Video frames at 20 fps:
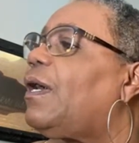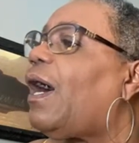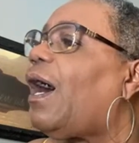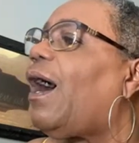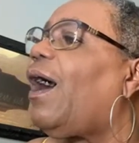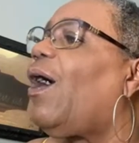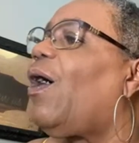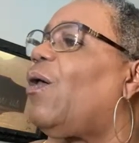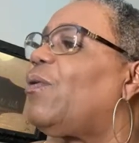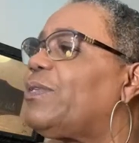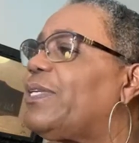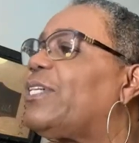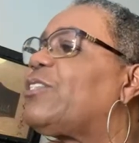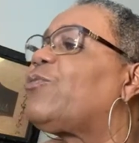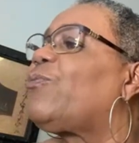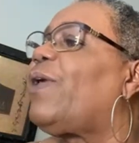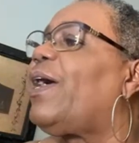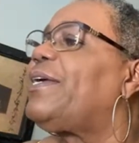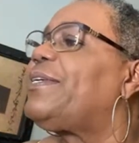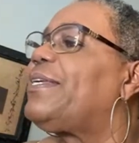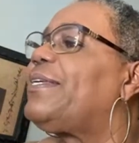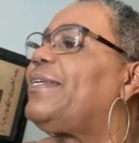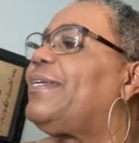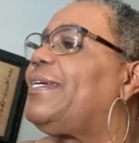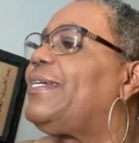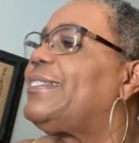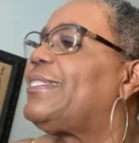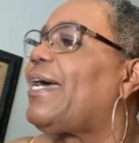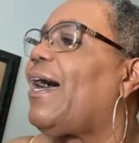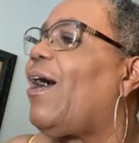All, that's right,
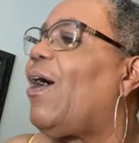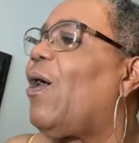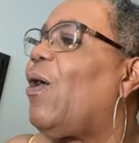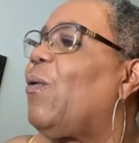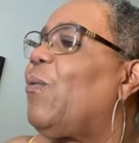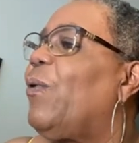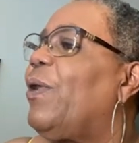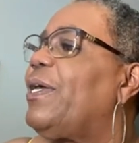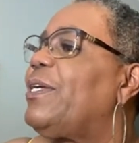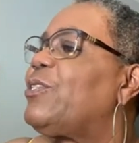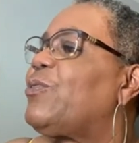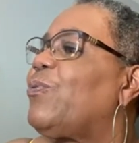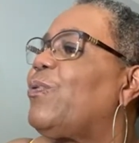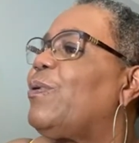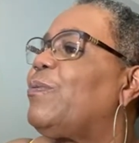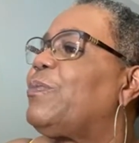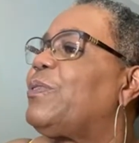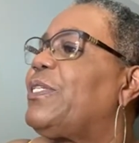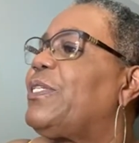Denise. Always room